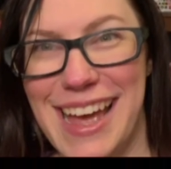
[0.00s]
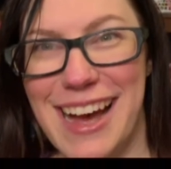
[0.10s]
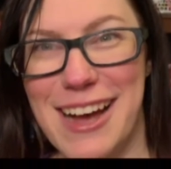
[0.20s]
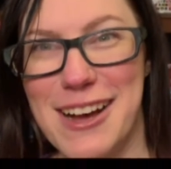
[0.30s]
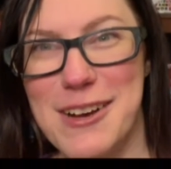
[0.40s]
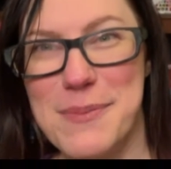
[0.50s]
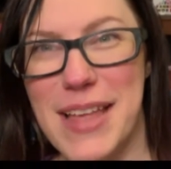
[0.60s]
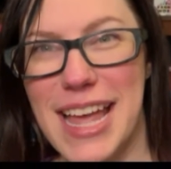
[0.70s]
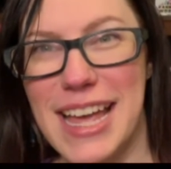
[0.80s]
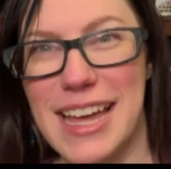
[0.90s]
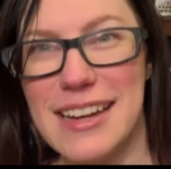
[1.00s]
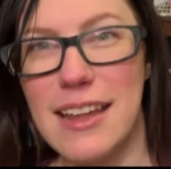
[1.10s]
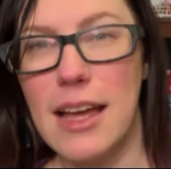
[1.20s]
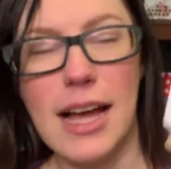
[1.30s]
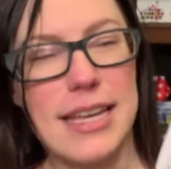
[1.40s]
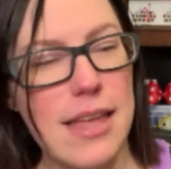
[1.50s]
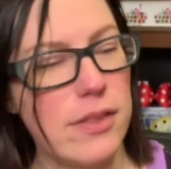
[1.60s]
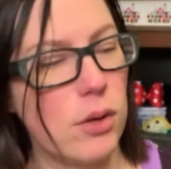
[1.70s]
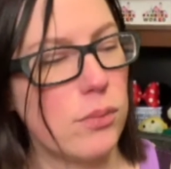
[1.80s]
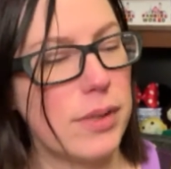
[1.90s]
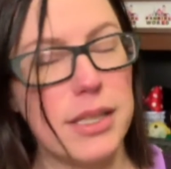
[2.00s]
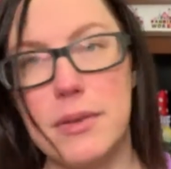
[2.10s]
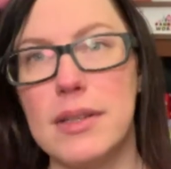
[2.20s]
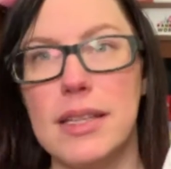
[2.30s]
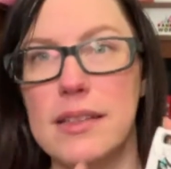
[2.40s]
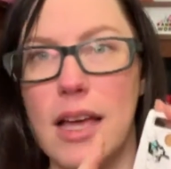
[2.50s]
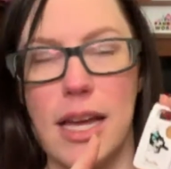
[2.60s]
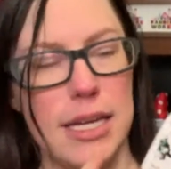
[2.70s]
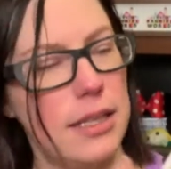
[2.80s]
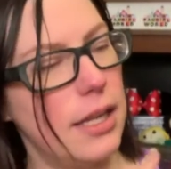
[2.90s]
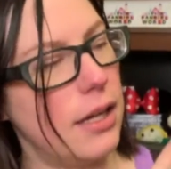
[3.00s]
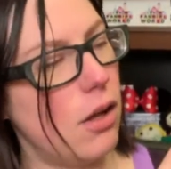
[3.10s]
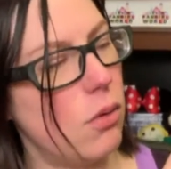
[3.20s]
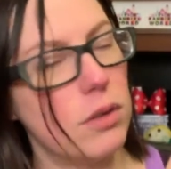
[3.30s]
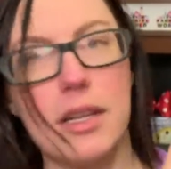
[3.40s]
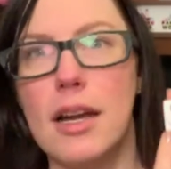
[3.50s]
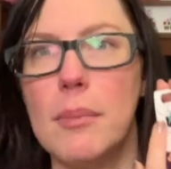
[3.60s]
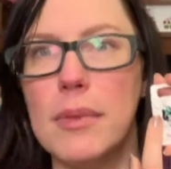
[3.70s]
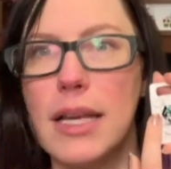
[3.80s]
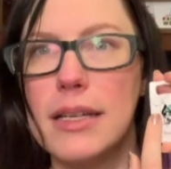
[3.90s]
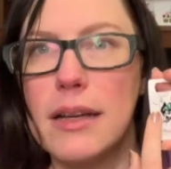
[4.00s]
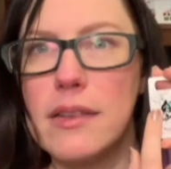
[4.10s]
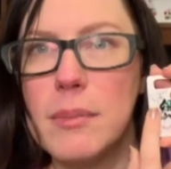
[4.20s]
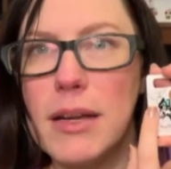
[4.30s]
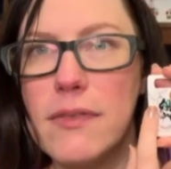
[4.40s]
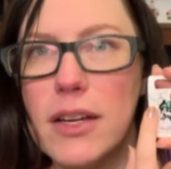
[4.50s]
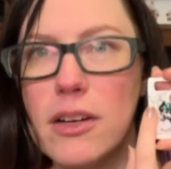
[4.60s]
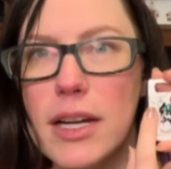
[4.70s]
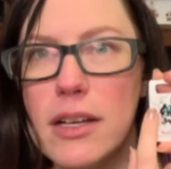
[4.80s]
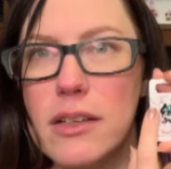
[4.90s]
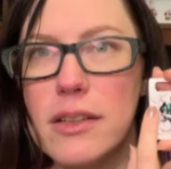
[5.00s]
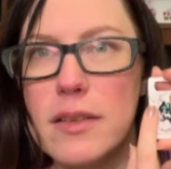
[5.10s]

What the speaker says: And again, they're really, really tiny. Like I'll hold it up like next to my fingernail.